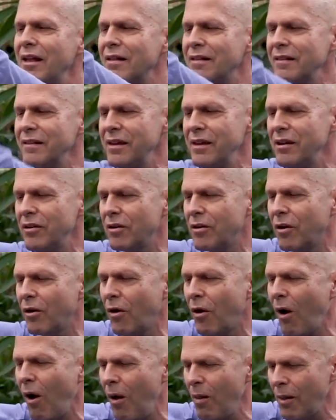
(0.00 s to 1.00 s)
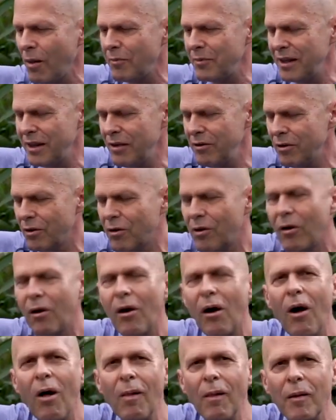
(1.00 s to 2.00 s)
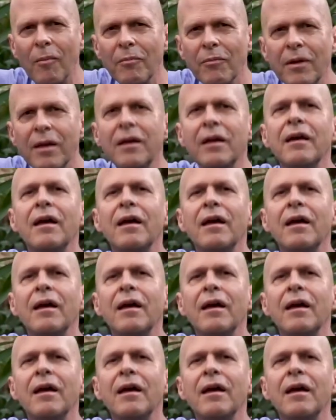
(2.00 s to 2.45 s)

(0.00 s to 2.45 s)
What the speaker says: clear column, an inner column,